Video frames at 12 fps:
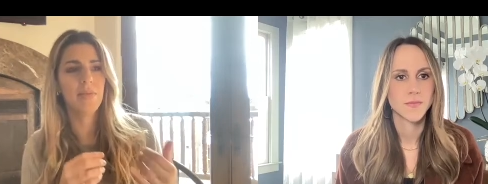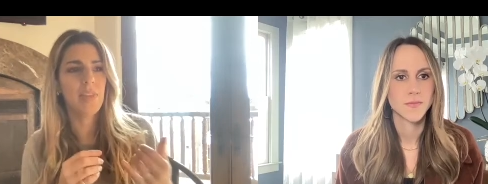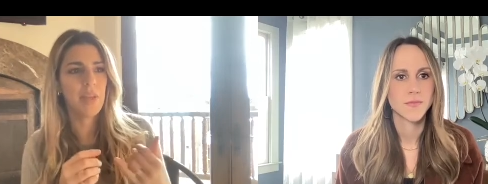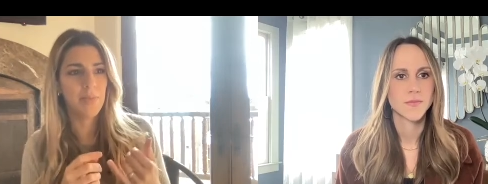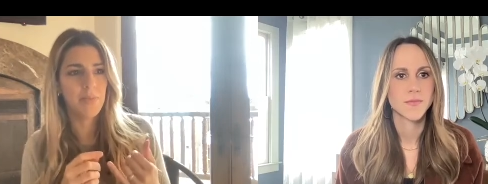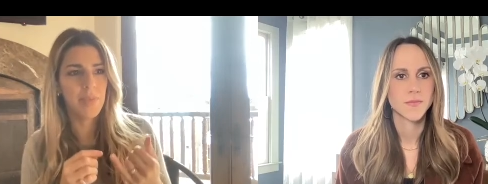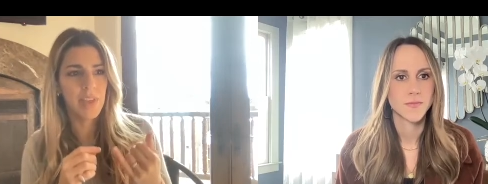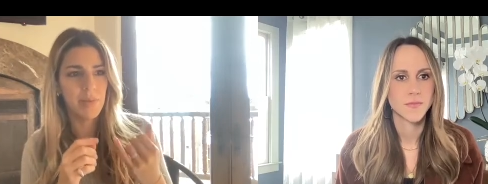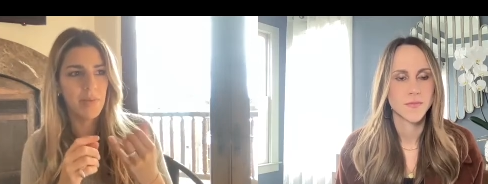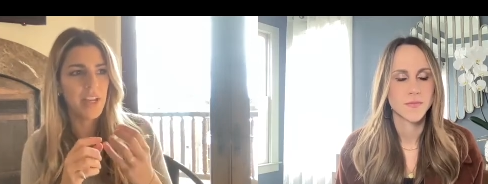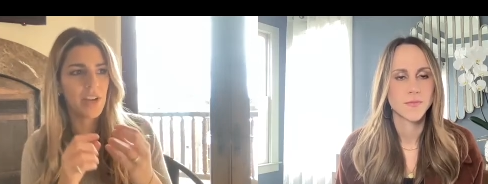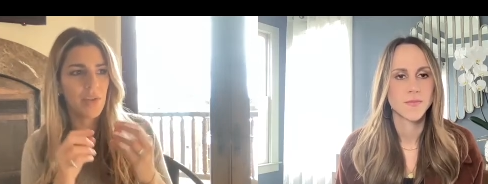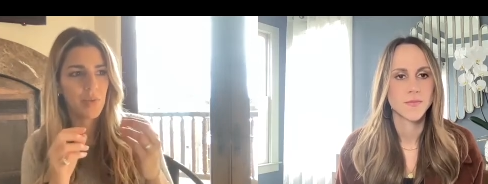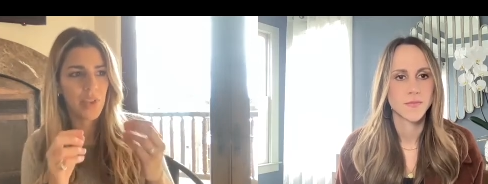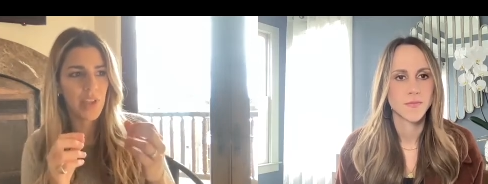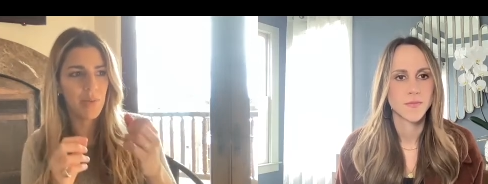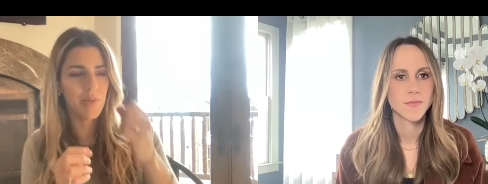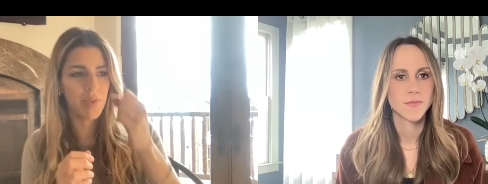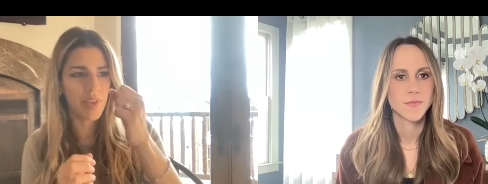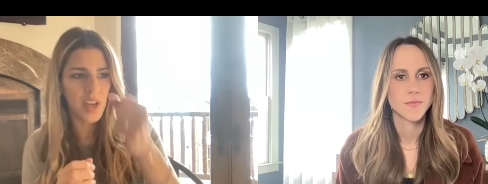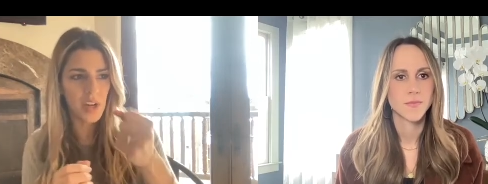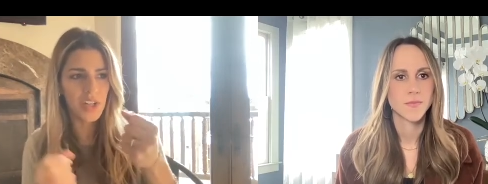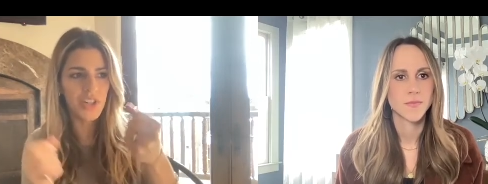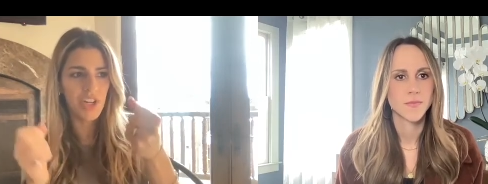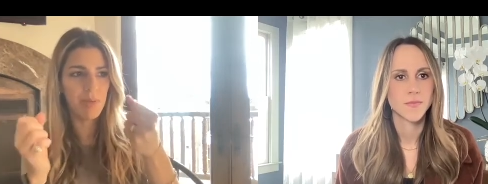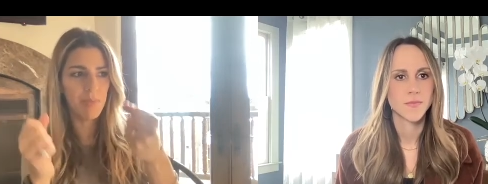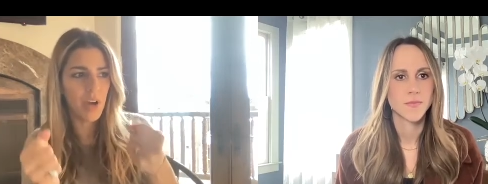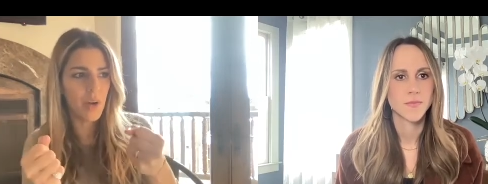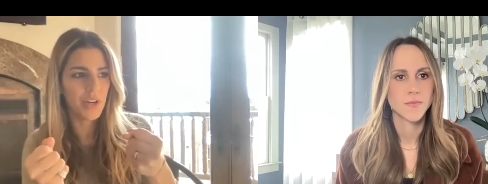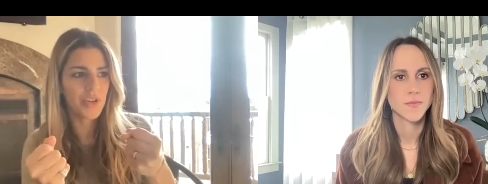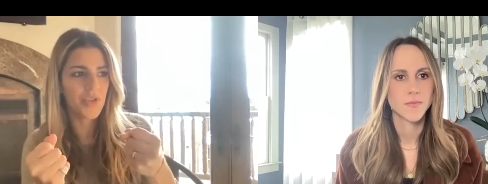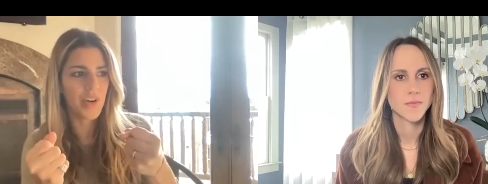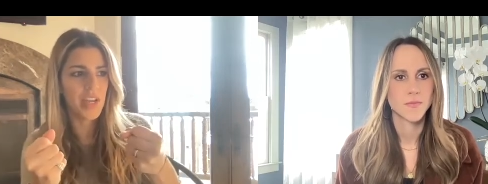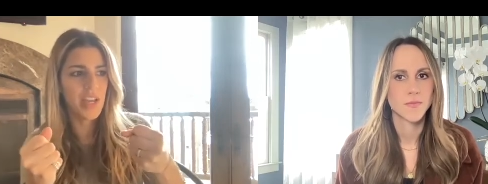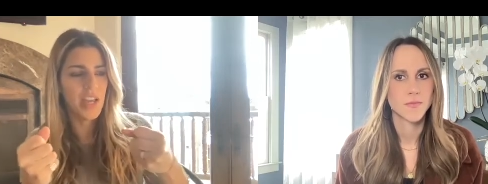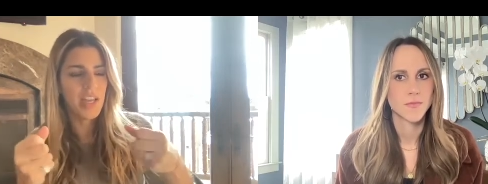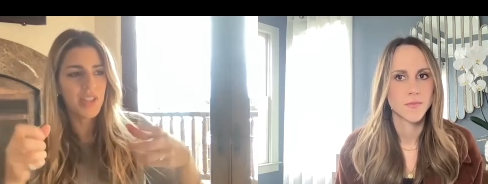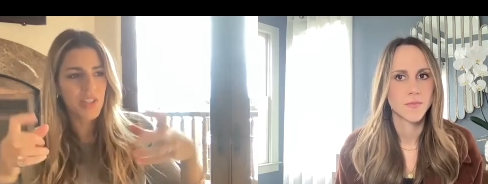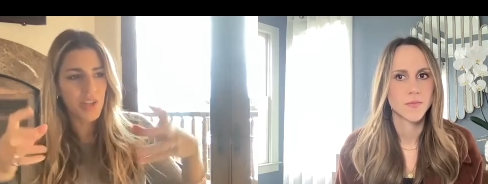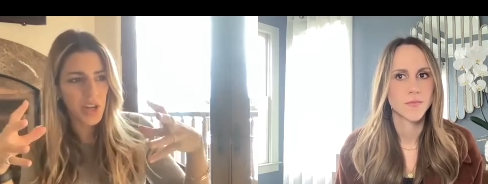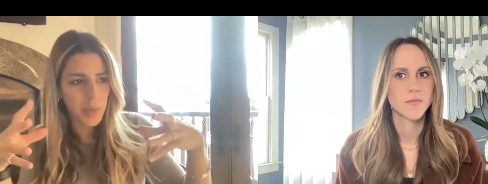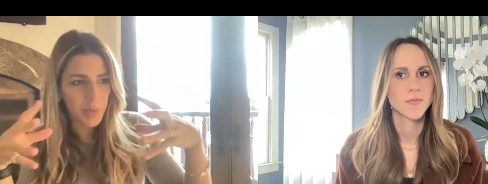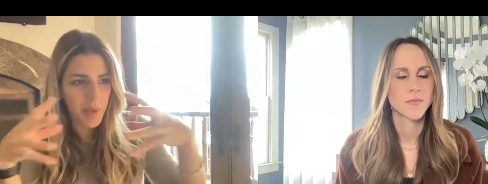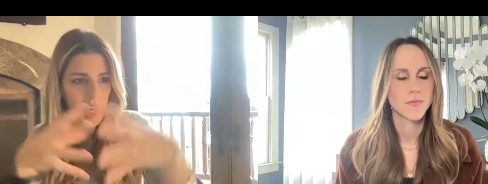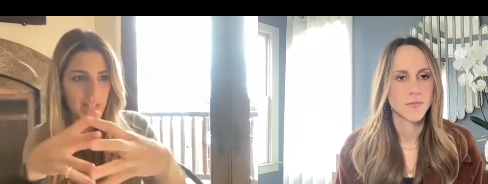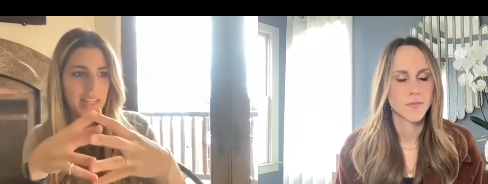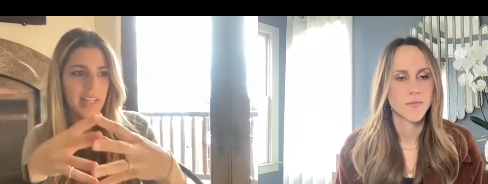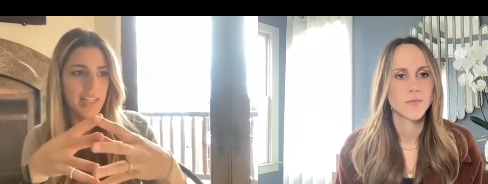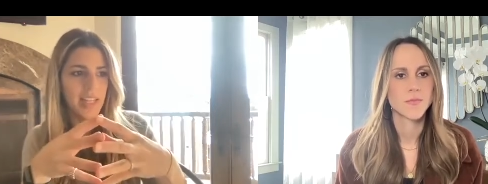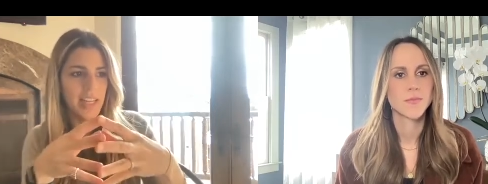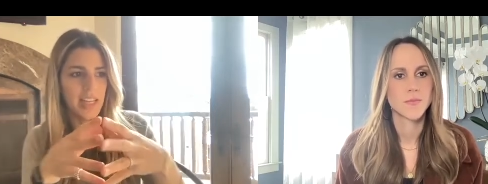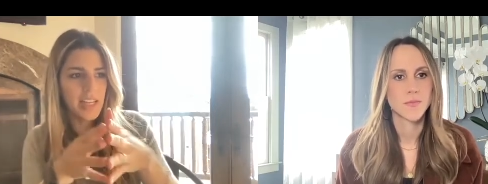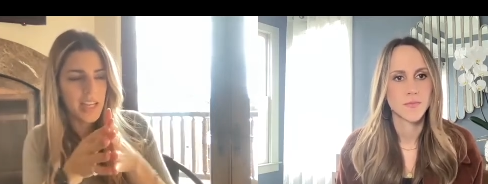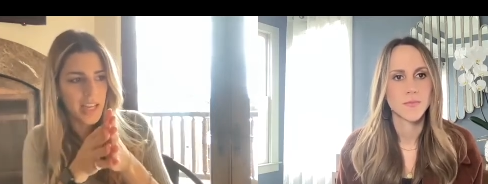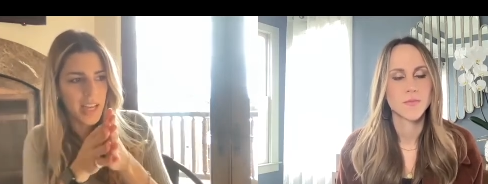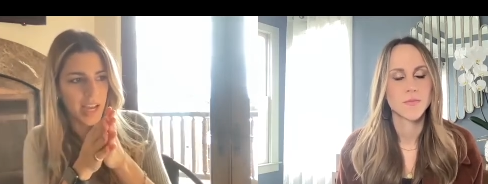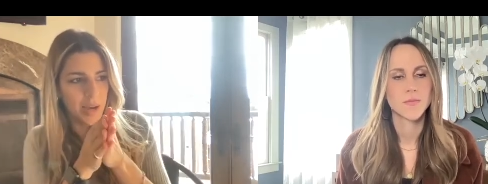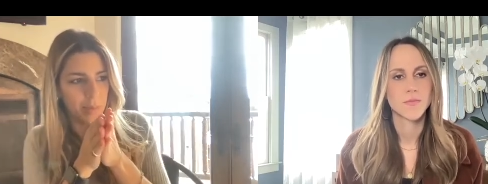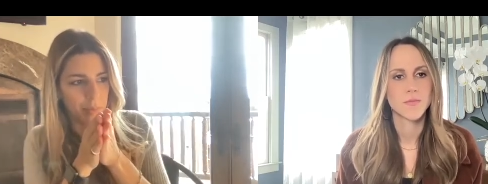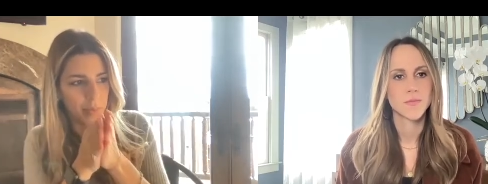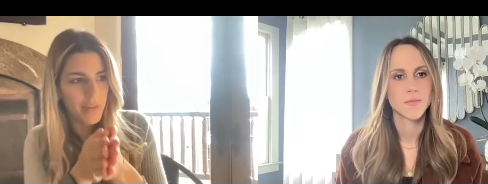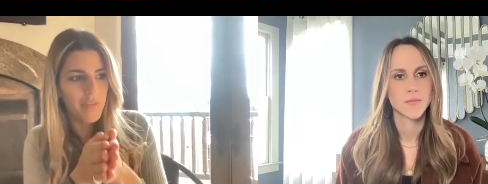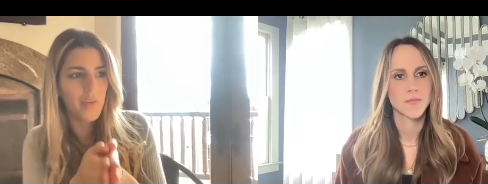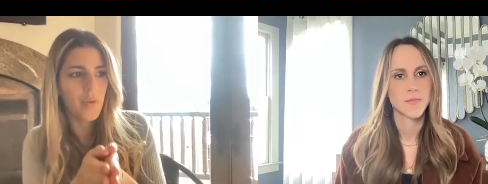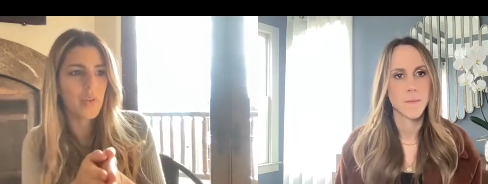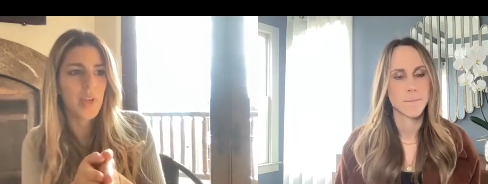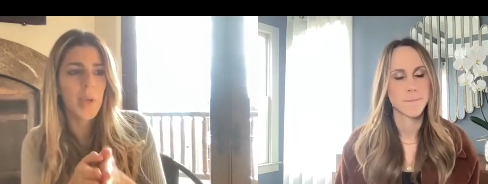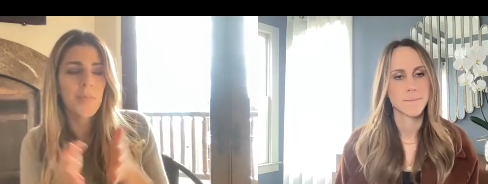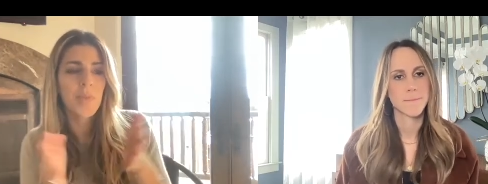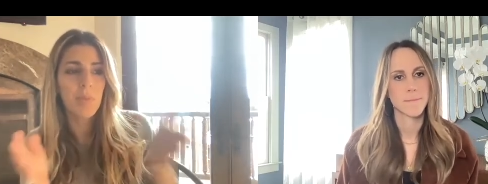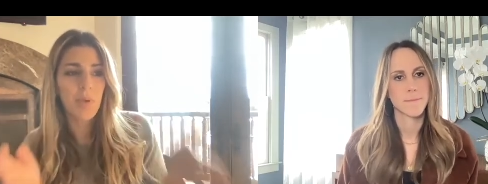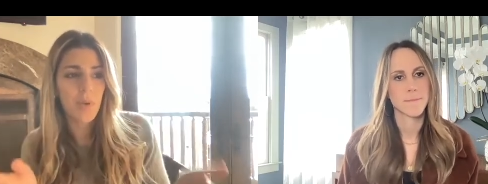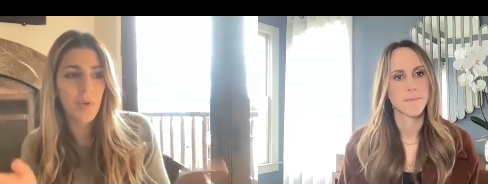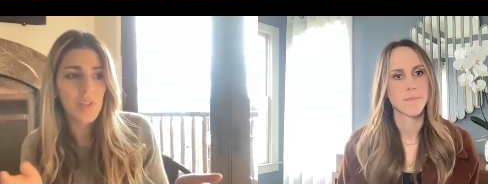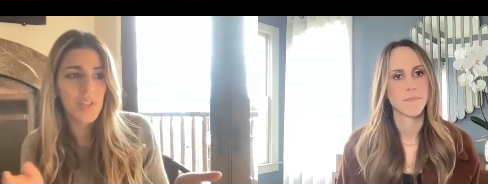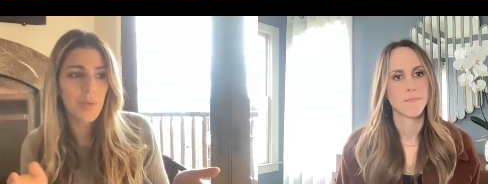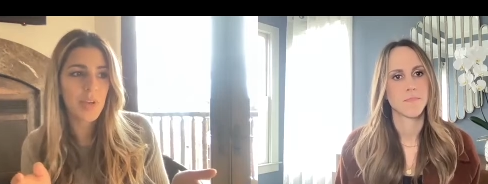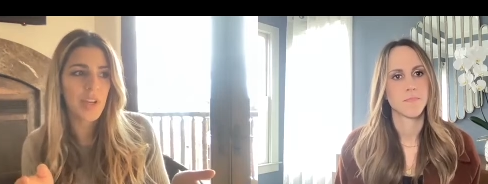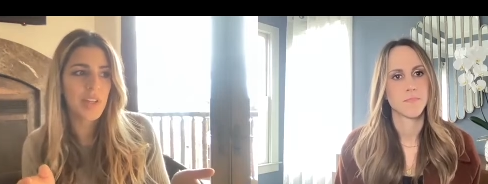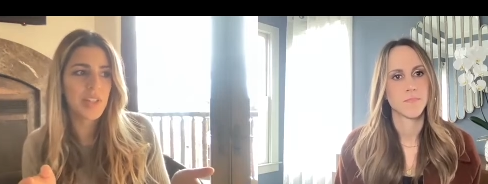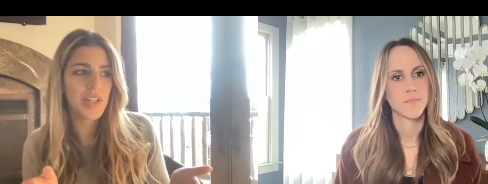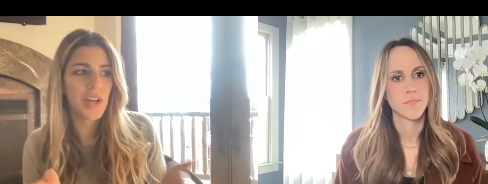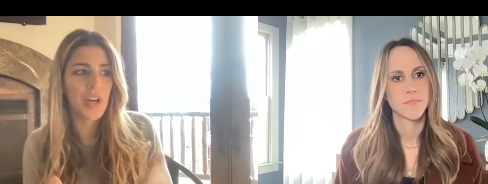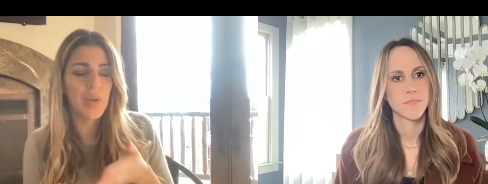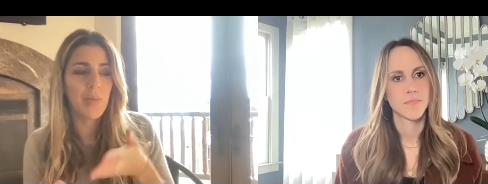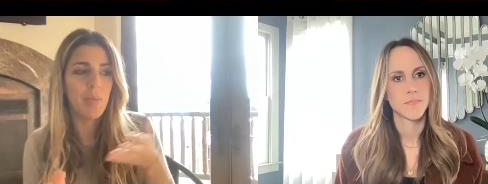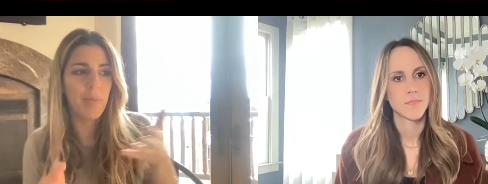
Speaker 1: their, their, their theology and poetry so compellingly um, put forth, but also because, you know,